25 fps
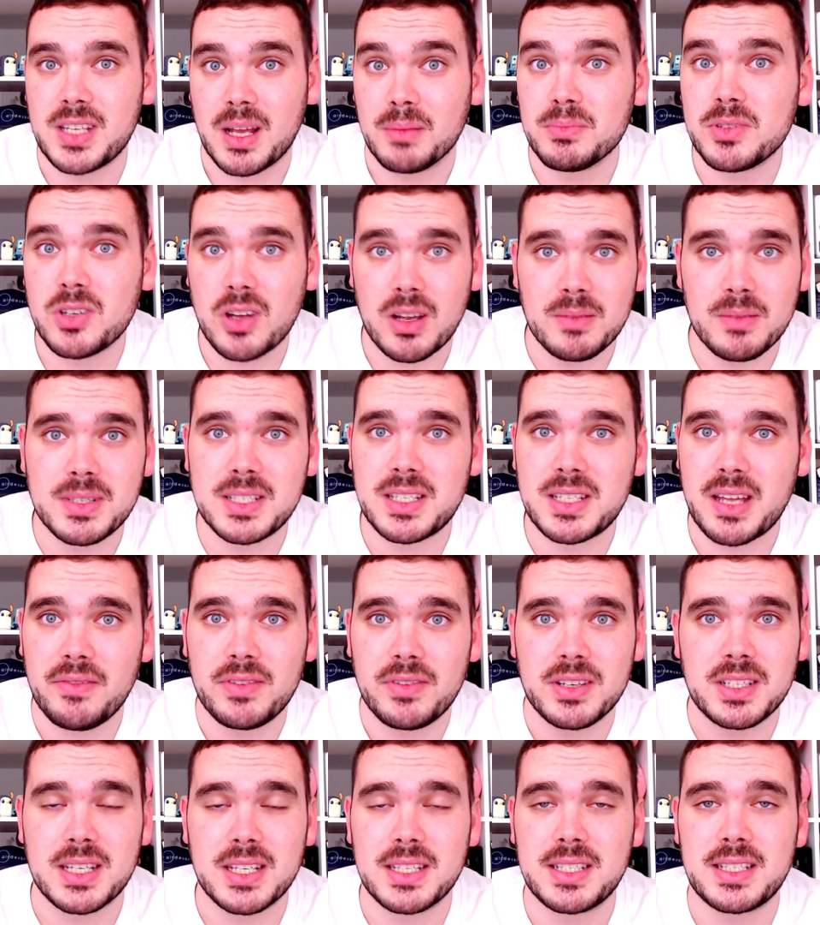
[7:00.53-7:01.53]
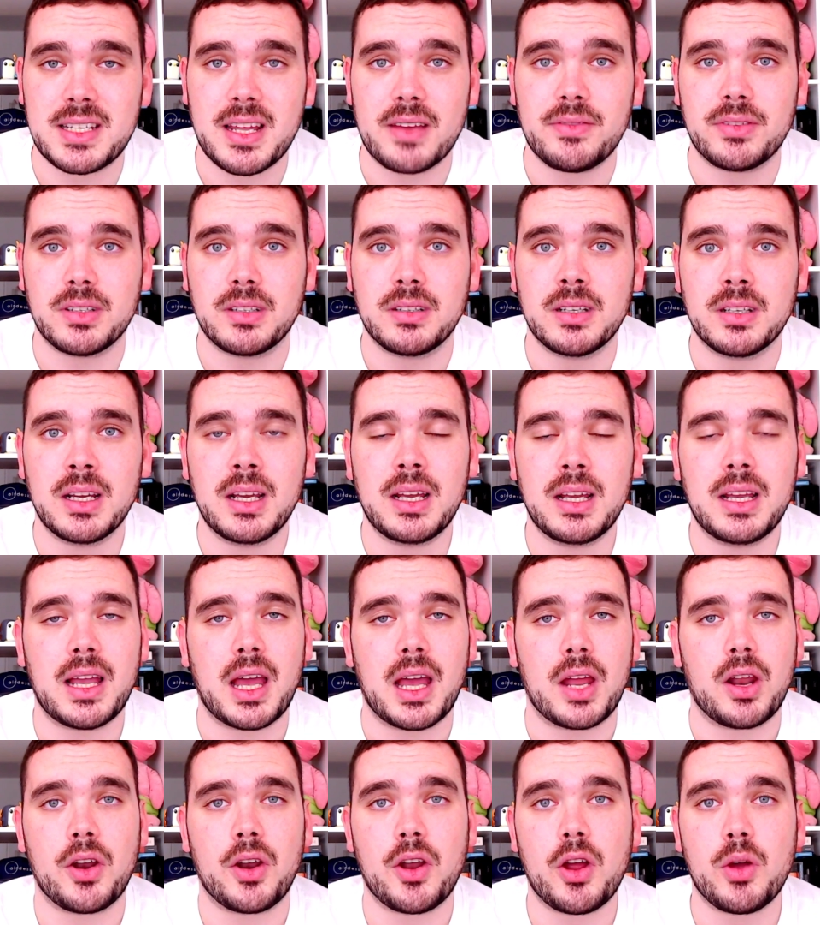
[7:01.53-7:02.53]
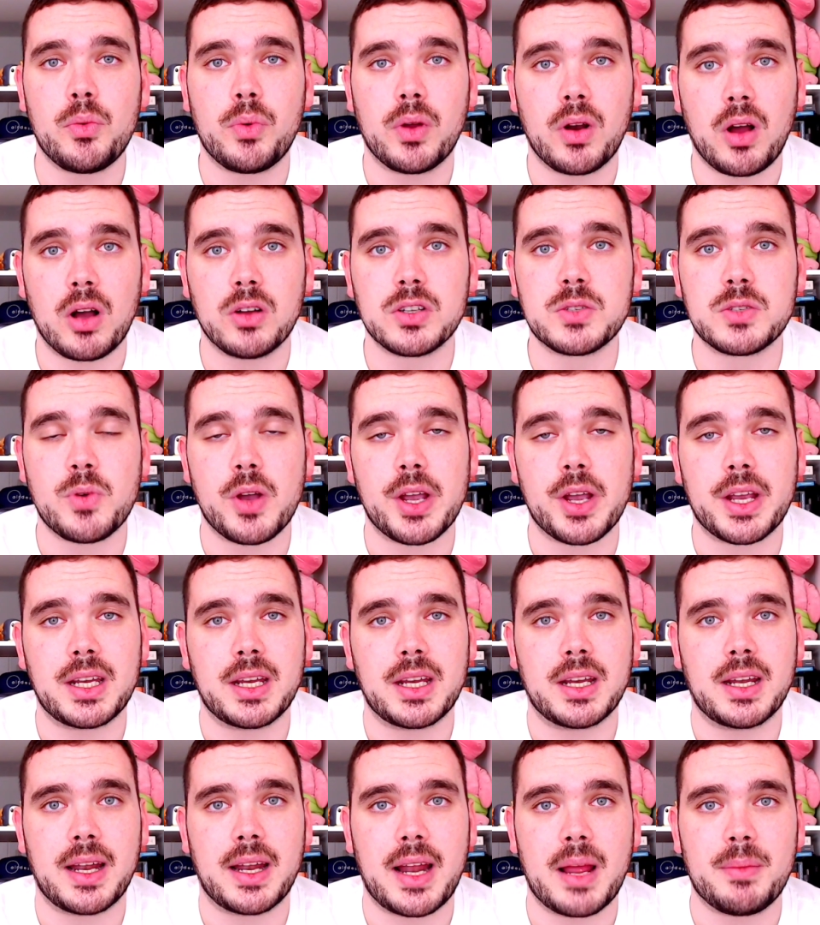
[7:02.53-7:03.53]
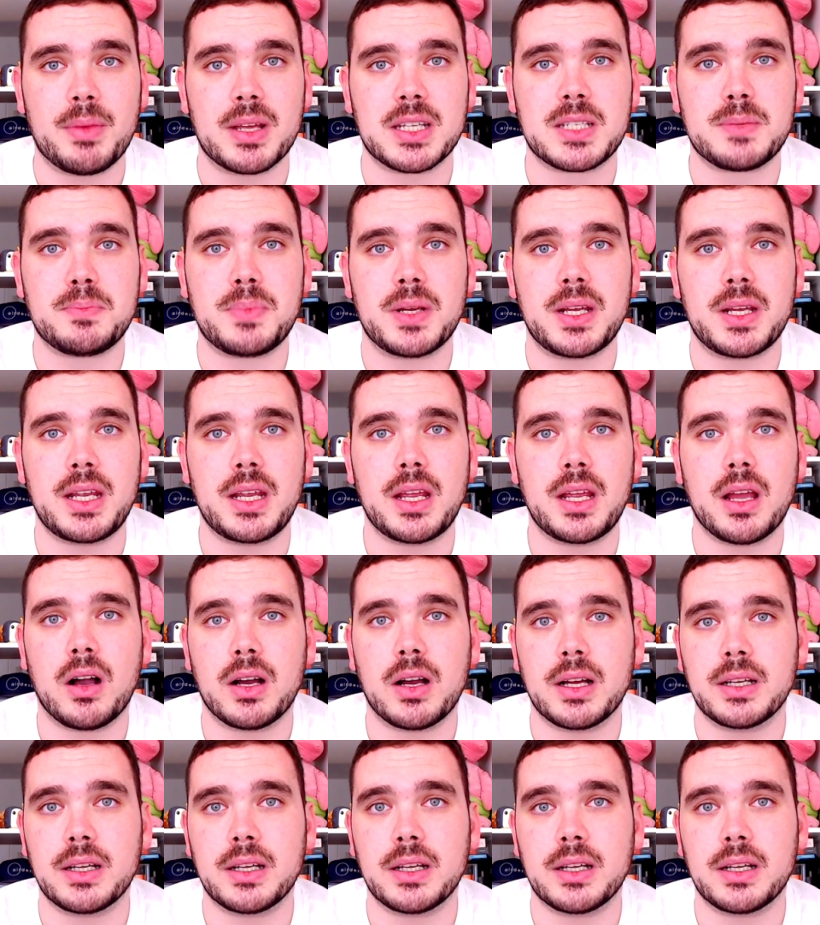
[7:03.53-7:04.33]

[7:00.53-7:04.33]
sometimes 7 to 7. And I know when I was working in an MSP,